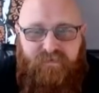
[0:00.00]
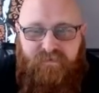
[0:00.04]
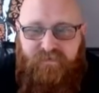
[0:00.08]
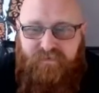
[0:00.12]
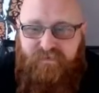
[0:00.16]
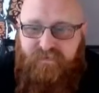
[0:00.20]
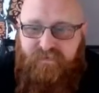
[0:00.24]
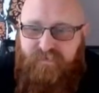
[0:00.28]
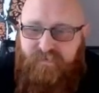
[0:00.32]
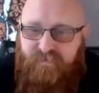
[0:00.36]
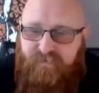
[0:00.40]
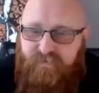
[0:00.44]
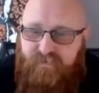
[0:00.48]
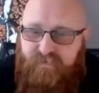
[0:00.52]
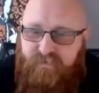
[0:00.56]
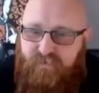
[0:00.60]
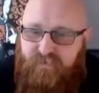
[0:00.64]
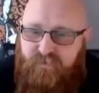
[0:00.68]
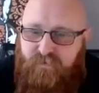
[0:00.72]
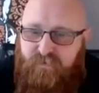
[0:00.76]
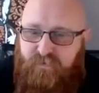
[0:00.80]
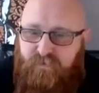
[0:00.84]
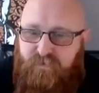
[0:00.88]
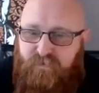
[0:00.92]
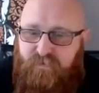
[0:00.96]

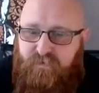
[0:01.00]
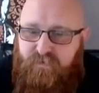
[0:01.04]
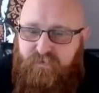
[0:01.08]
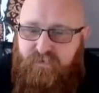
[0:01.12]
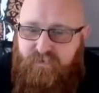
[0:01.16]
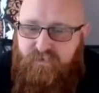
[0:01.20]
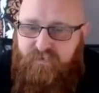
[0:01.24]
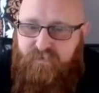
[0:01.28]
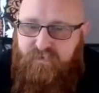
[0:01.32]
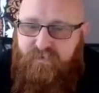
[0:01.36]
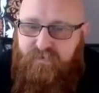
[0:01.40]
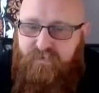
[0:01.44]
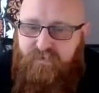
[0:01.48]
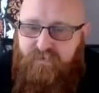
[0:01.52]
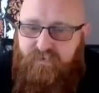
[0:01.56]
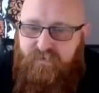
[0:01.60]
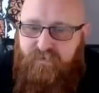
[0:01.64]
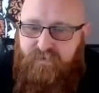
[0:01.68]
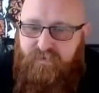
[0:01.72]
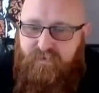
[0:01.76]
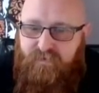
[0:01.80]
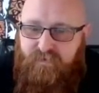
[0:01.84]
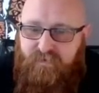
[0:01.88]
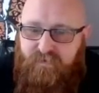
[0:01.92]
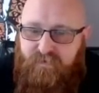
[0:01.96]

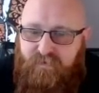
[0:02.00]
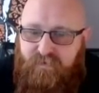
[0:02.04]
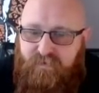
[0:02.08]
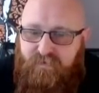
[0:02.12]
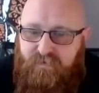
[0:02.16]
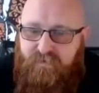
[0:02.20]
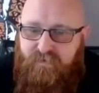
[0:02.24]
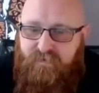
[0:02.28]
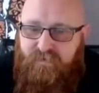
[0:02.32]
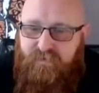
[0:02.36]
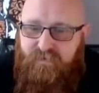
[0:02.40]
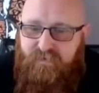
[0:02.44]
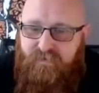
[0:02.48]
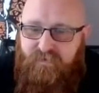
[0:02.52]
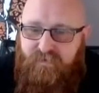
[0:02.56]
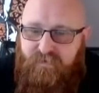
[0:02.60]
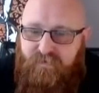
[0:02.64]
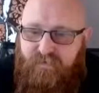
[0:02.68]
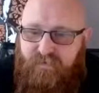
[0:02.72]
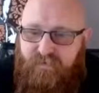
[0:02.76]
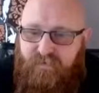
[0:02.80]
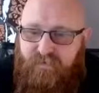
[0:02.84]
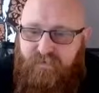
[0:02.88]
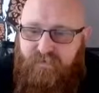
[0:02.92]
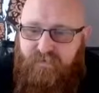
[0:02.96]

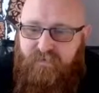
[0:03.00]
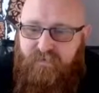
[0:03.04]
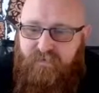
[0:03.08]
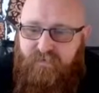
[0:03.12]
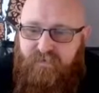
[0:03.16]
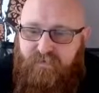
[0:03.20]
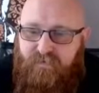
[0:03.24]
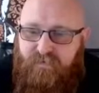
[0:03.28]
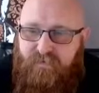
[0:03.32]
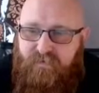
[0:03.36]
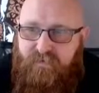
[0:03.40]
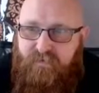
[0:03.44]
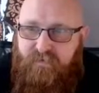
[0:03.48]
This person isn't speaking.